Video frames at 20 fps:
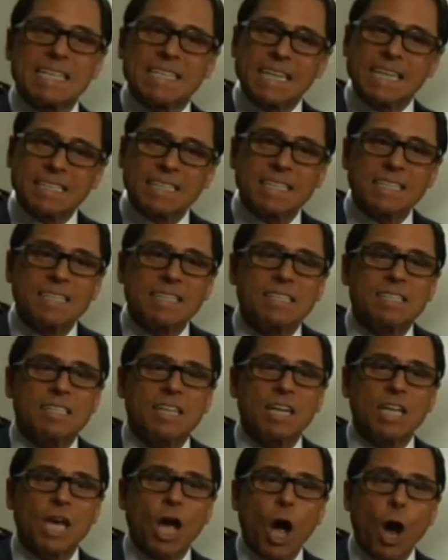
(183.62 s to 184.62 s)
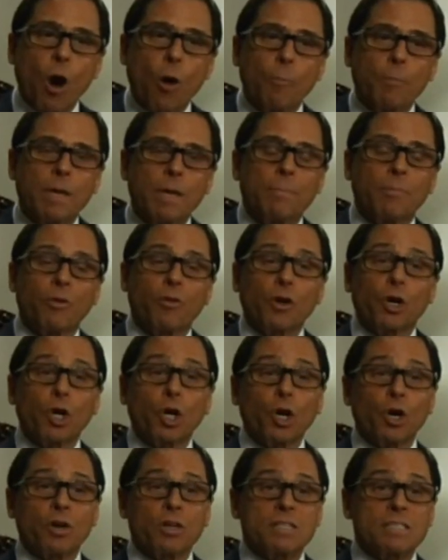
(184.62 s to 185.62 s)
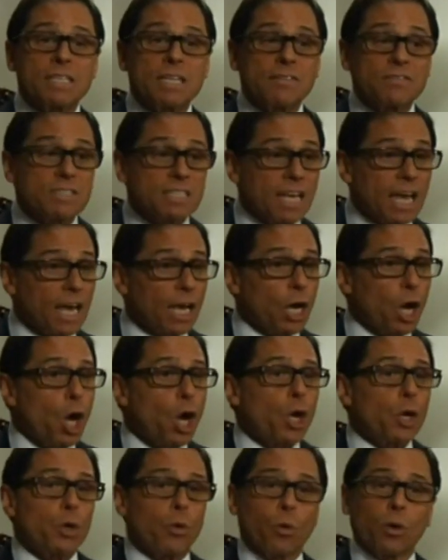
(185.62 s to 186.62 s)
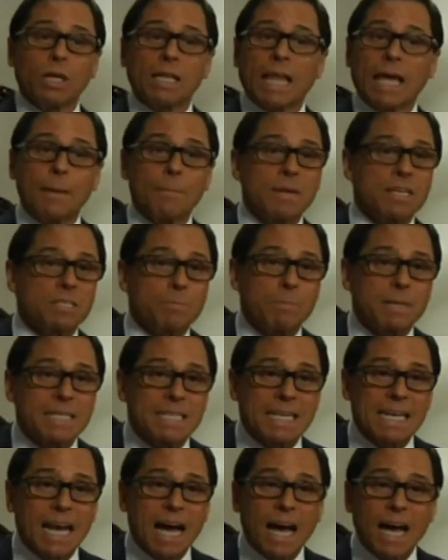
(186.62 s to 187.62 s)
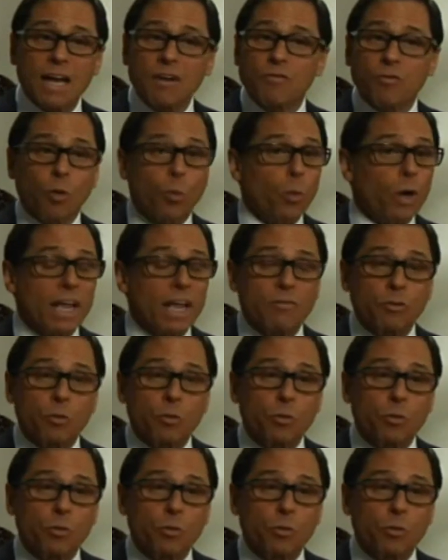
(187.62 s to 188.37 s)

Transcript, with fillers: Doesn't the city owe people the courtesy of saying your claim has been denied for whatever